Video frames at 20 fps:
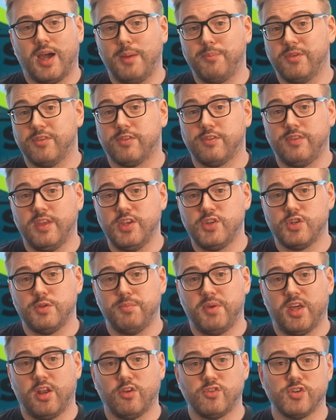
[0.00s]
I'm the station
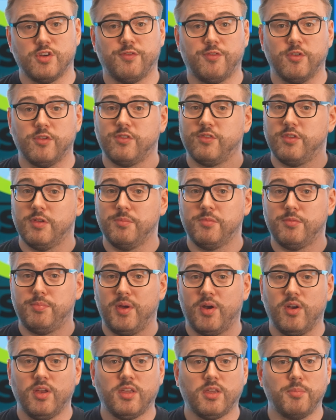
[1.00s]
manager for
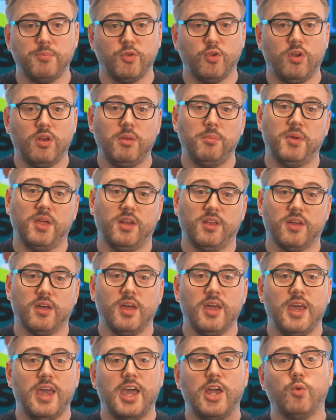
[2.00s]
Simsbury Community Media,
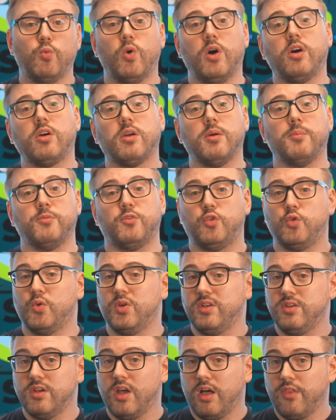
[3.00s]
and welcome to
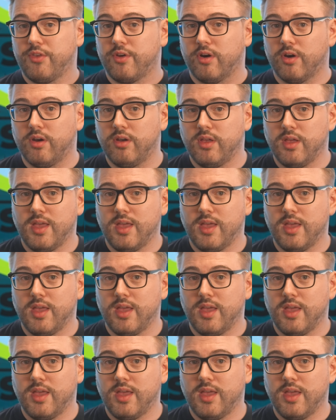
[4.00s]
another